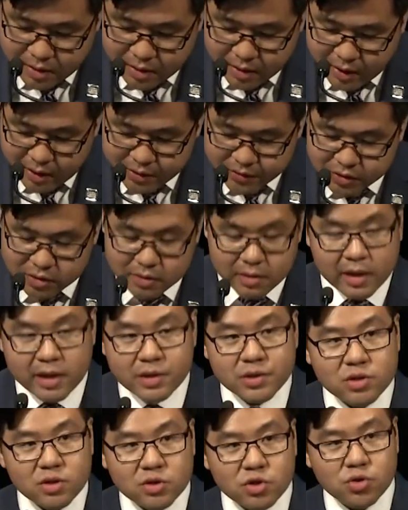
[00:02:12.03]
As an
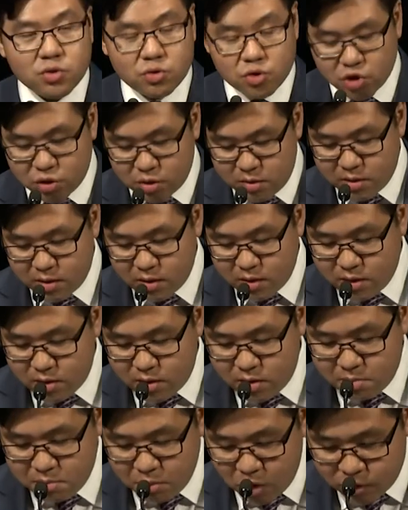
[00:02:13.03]
institution,
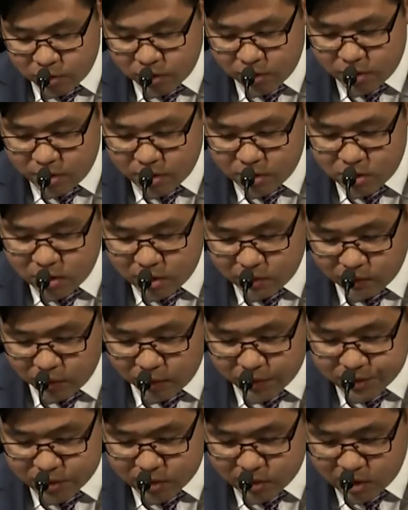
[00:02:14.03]
the modern
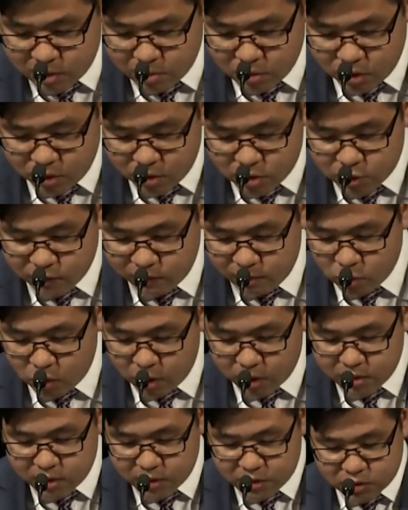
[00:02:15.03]
university emerged from
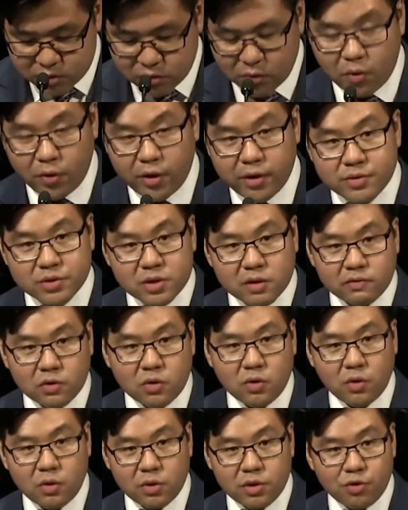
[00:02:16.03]
what historians have
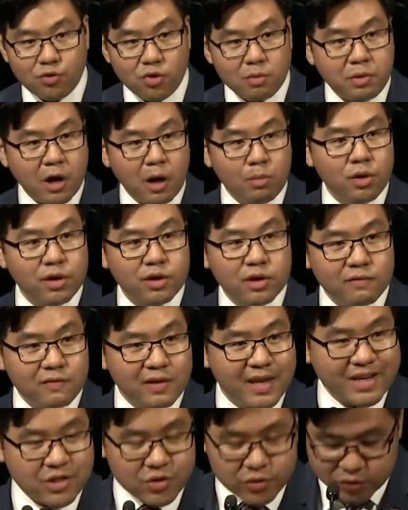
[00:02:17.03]
called the Republic of
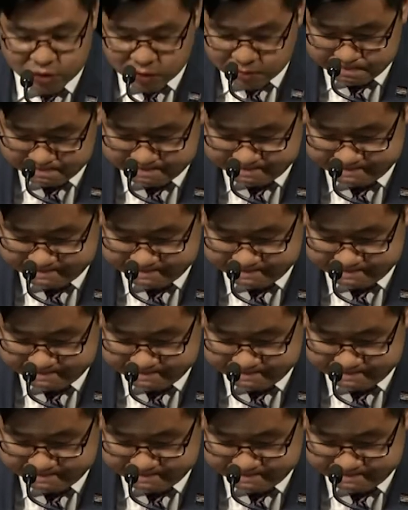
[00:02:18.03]
Letters.